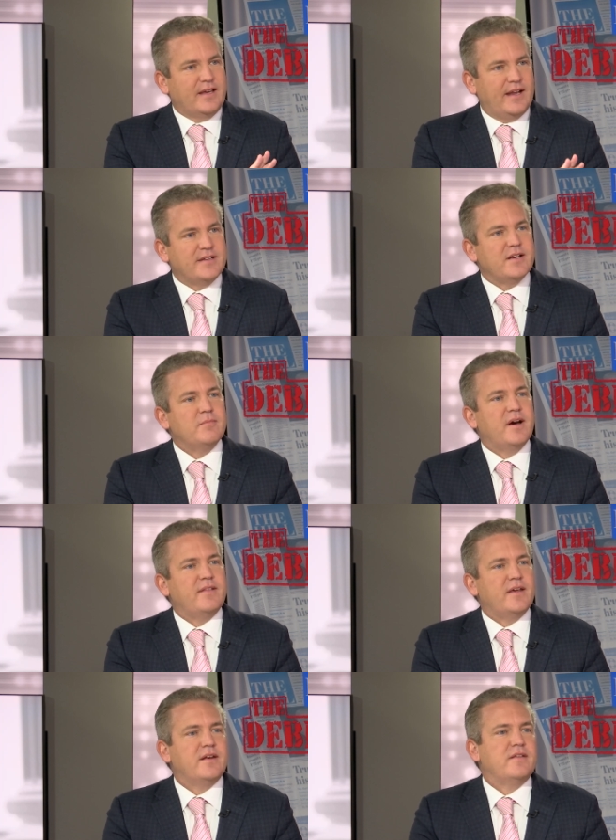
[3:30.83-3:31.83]
Get it done by
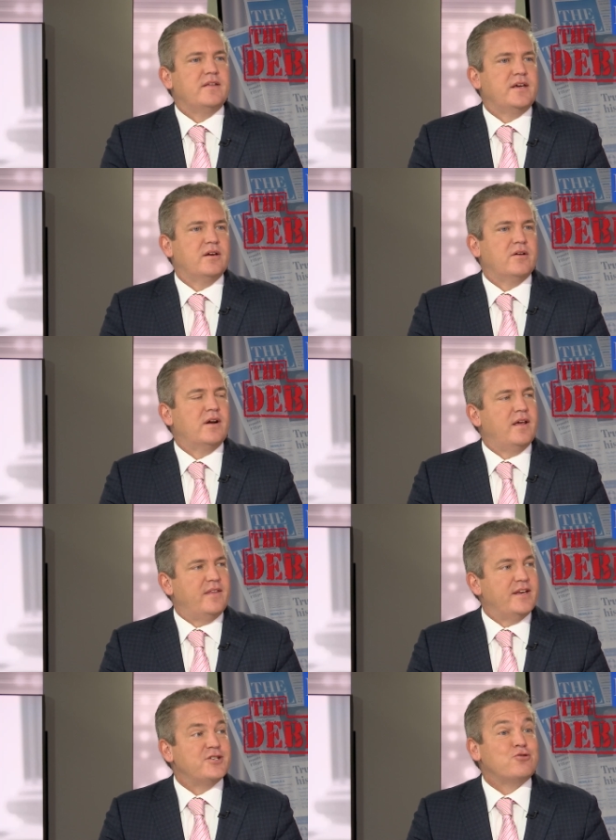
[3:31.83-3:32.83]
the end of the year, and
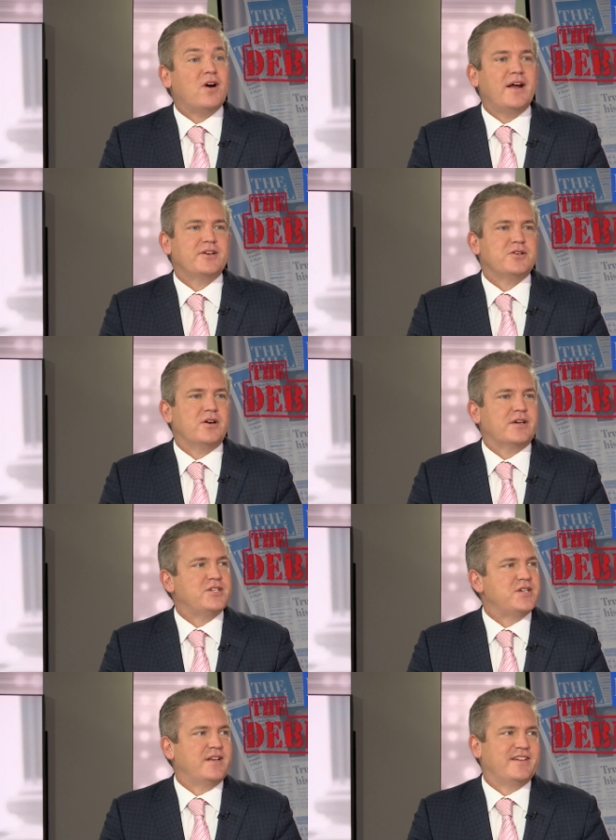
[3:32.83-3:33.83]
then try to talk
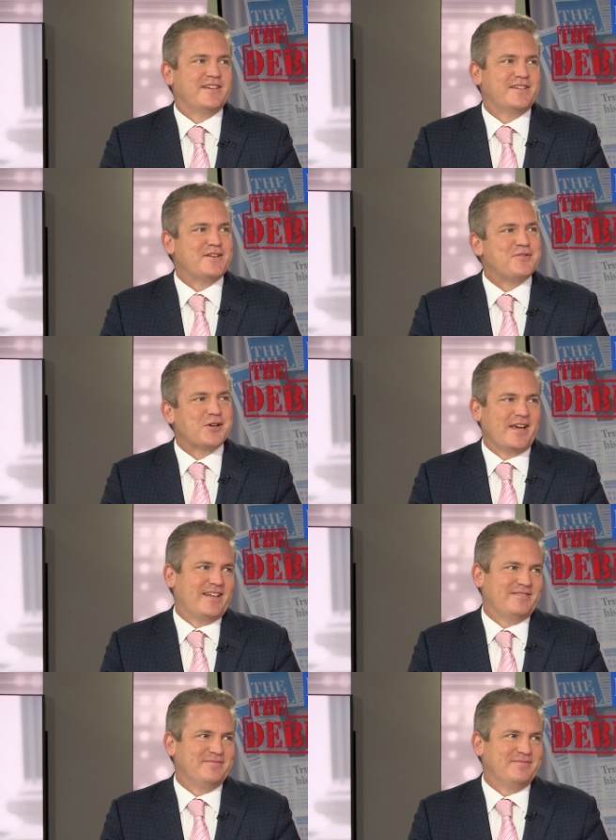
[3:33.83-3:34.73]
agenda if you can.